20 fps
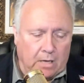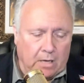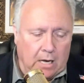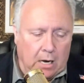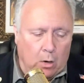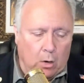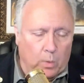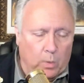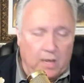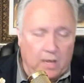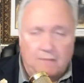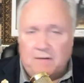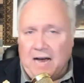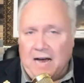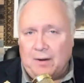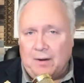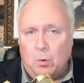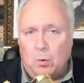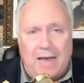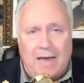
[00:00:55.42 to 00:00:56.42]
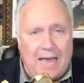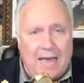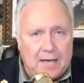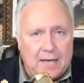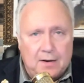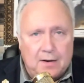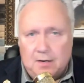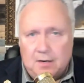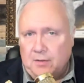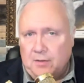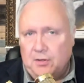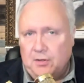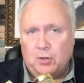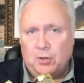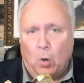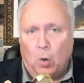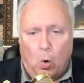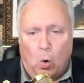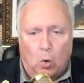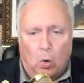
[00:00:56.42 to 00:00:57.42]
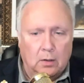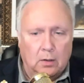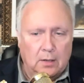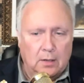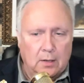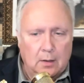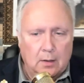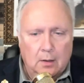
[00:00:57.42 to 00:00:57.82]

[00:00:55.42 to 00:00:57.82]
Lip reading: We have got to end this whole